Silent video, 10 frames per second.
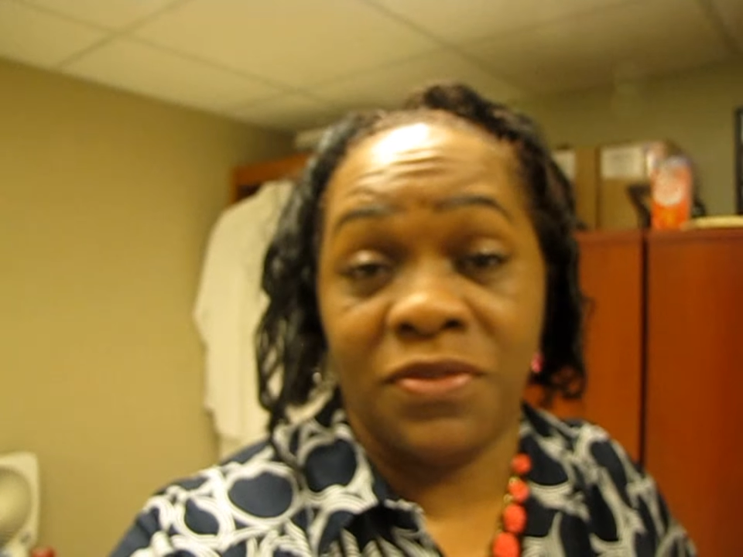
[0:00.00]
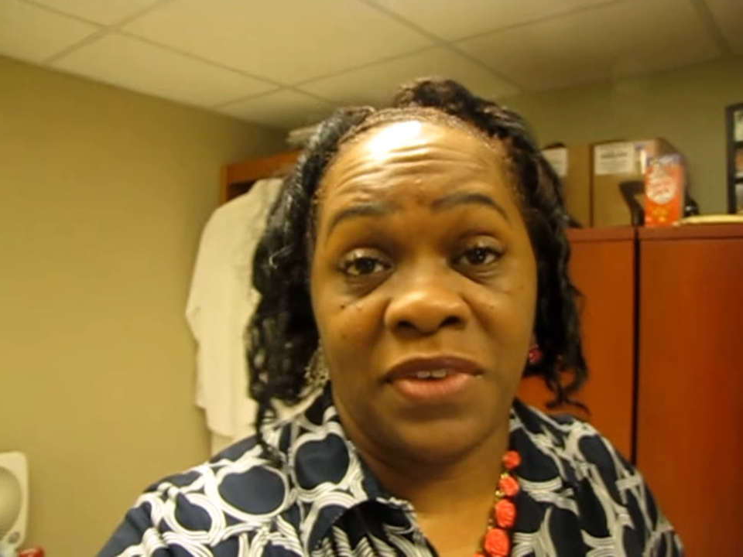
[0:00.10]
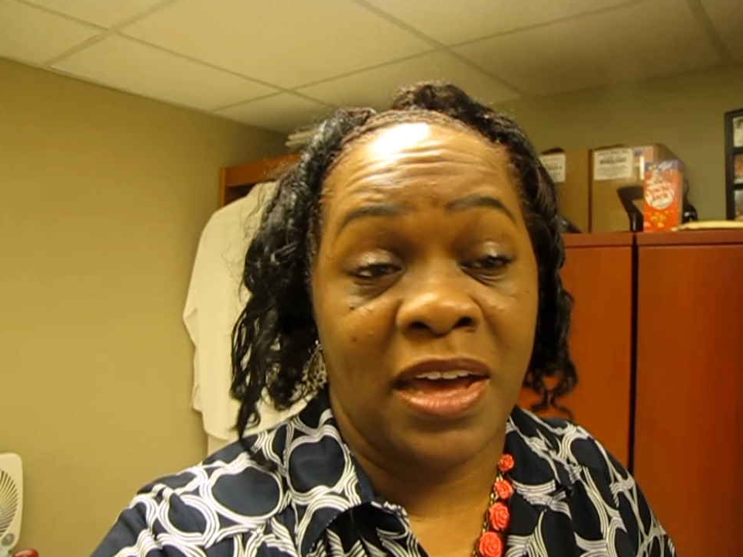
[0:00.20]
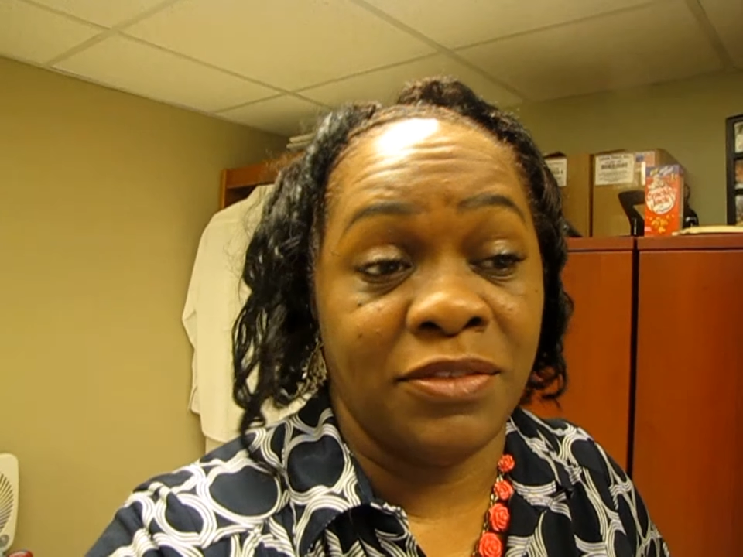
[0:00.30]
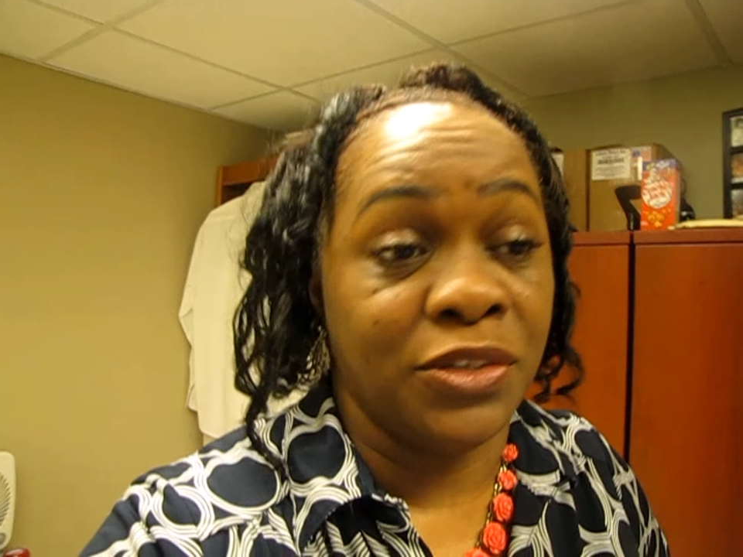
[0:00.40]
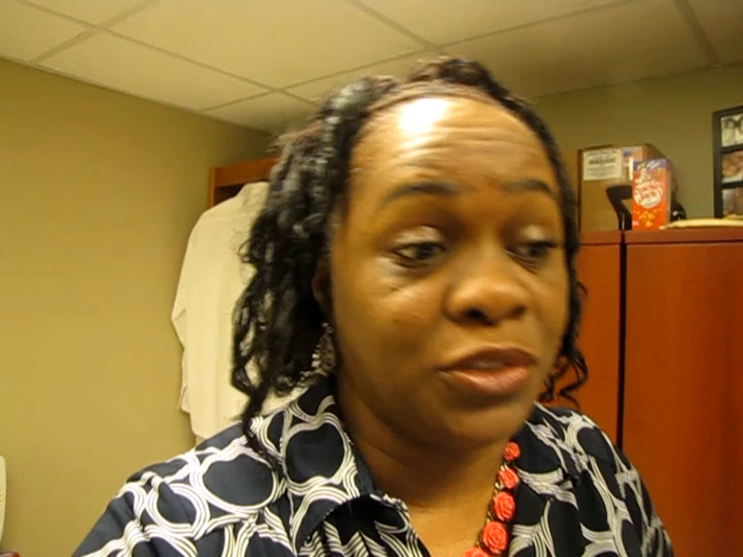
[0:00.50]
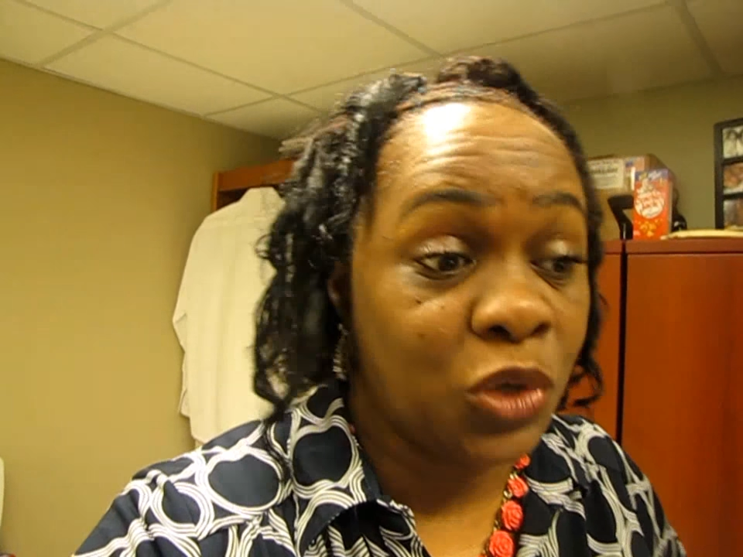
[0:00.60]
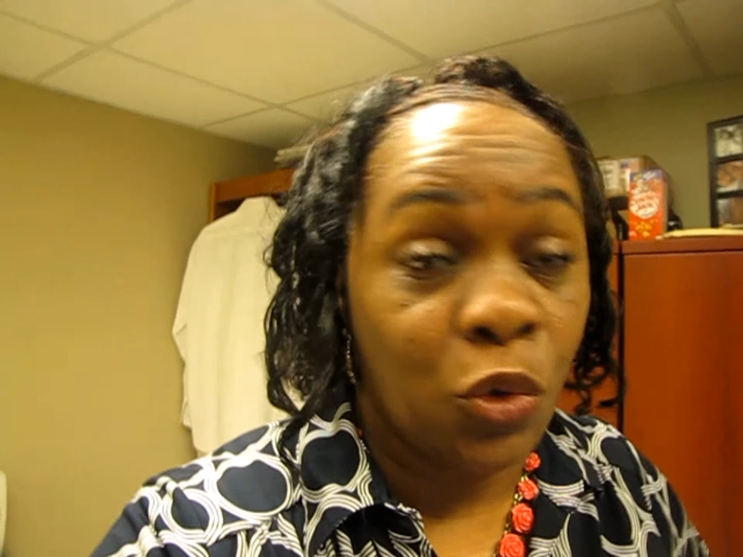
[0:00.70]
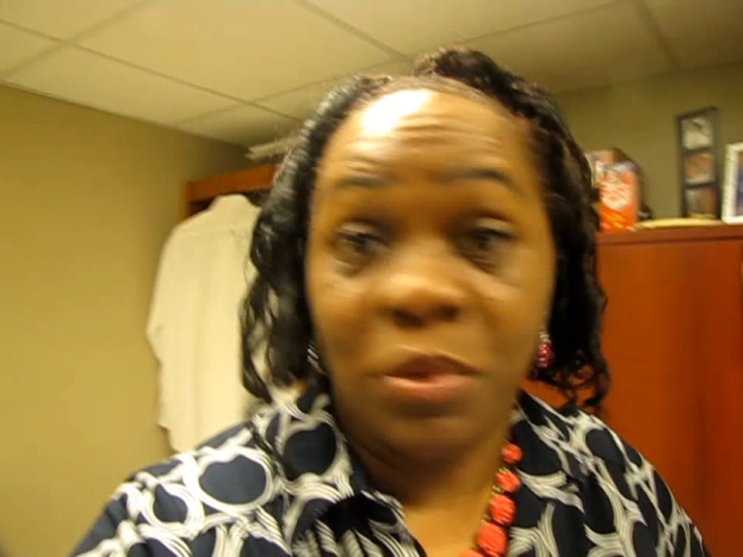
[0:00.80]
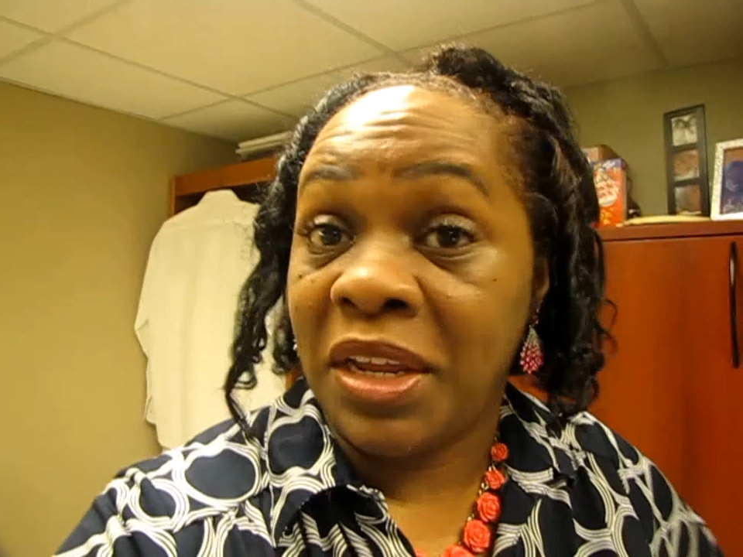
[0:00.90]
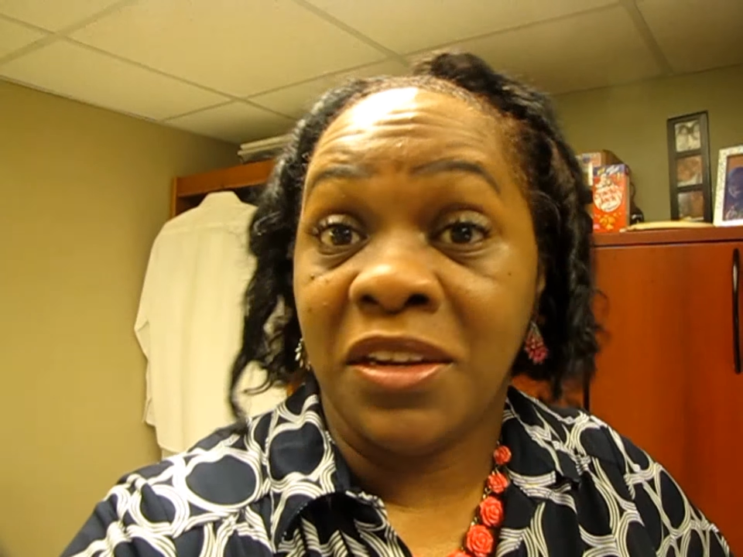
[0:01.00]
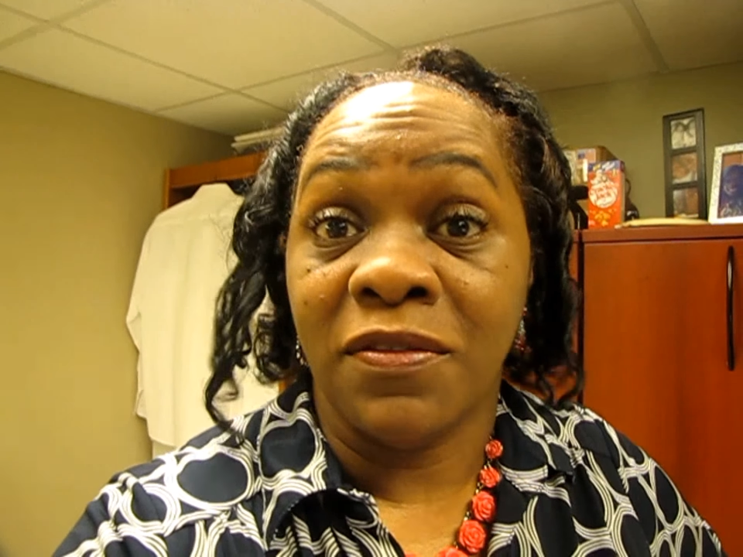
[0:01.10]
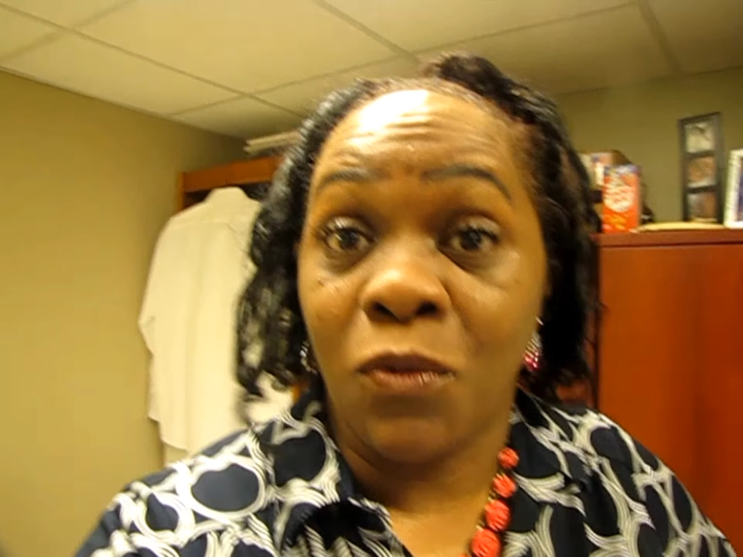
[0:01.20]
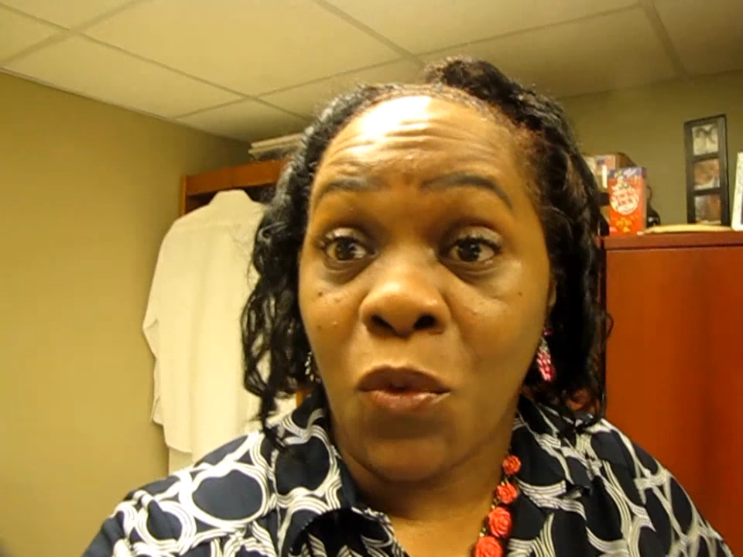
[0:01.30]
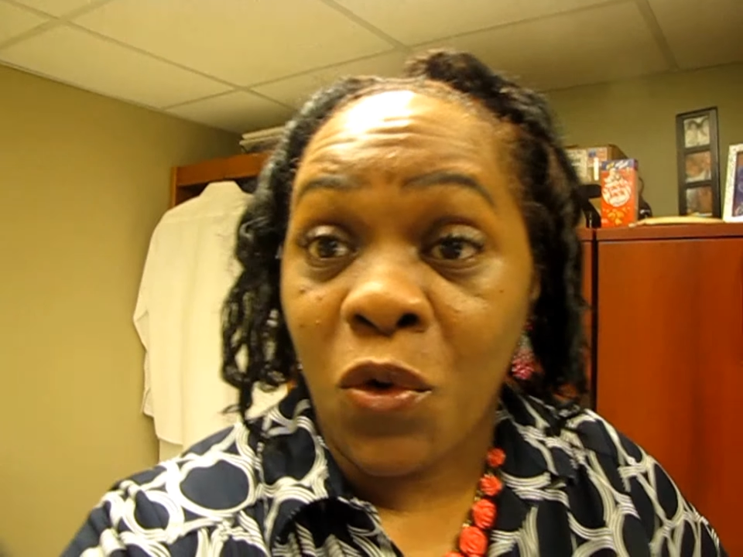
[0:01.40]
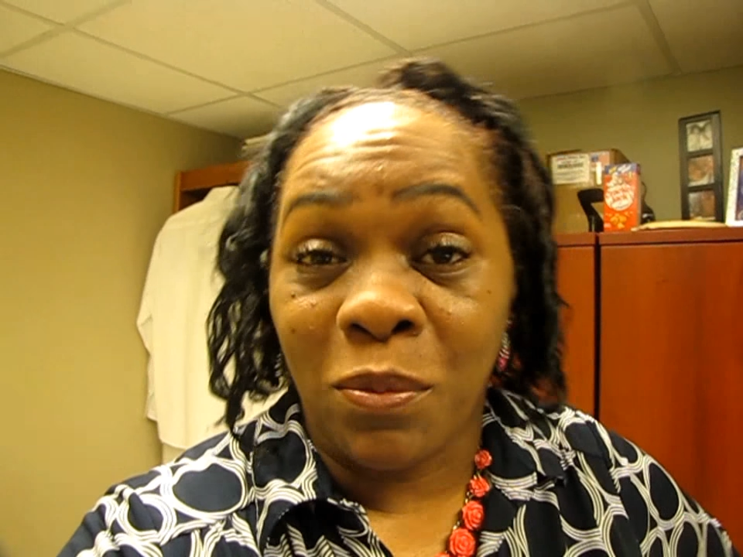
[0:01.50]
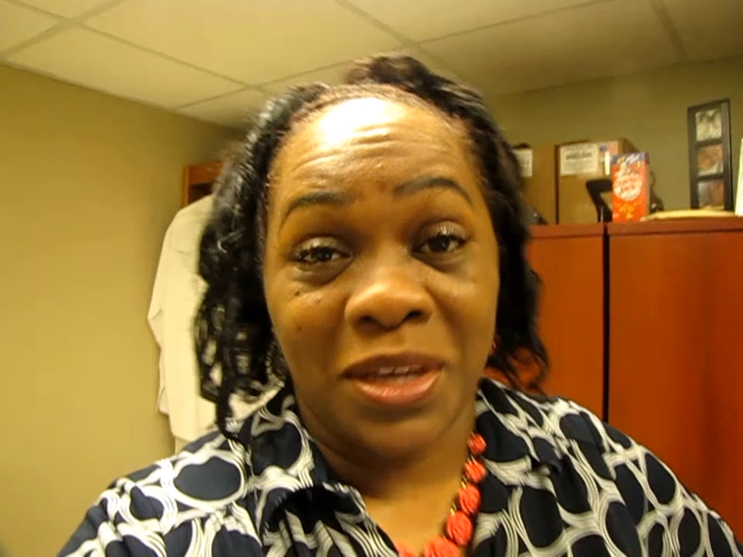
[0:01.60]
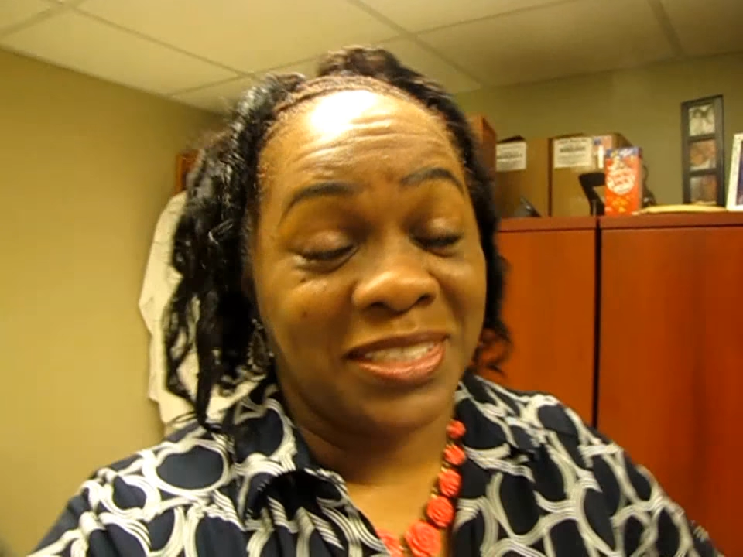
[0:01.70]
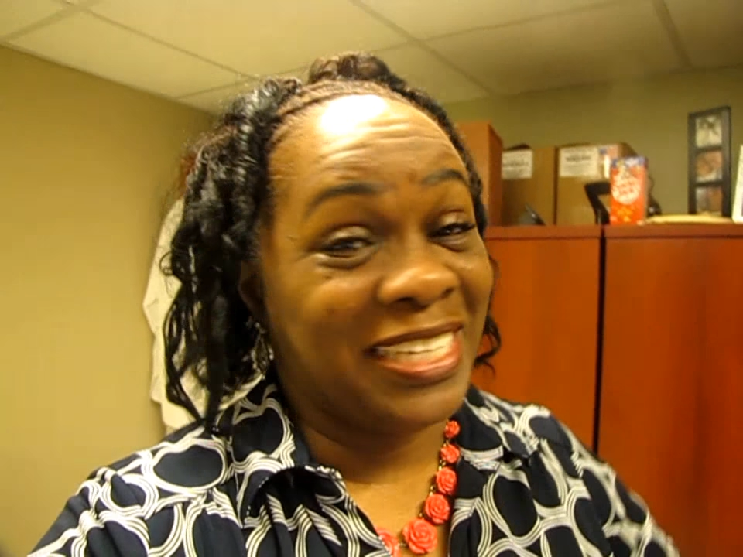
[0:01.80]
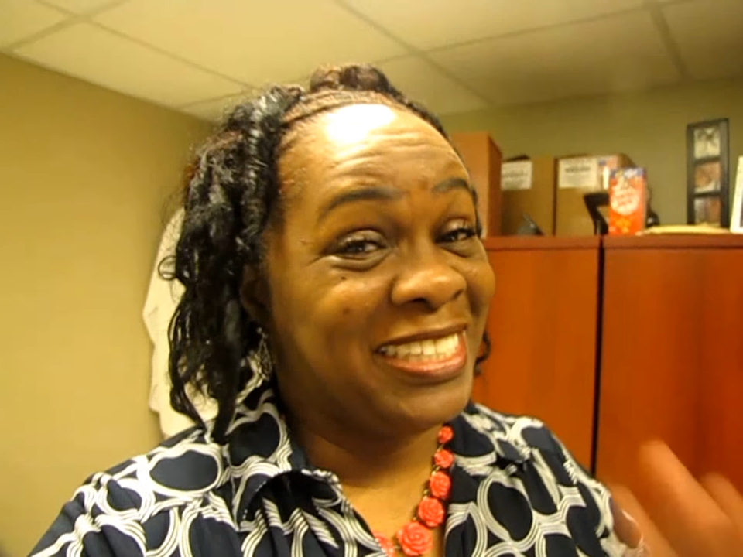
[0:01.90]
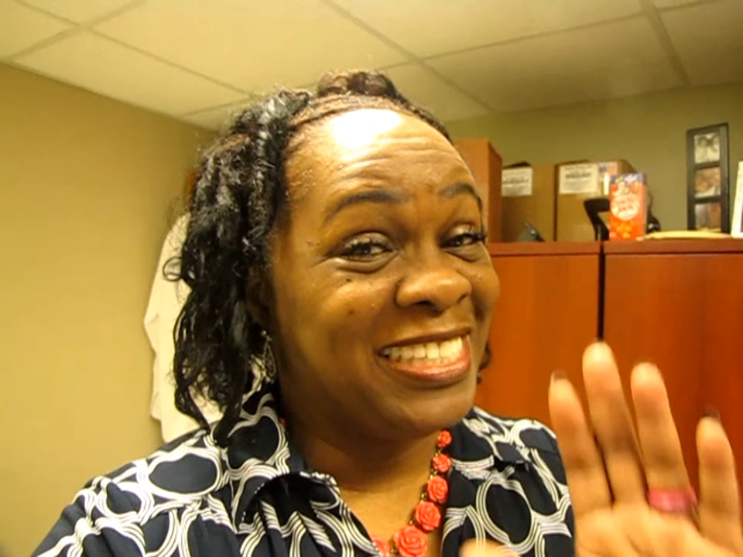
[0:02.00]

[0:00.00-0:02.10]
five years ago, but I never wore them because I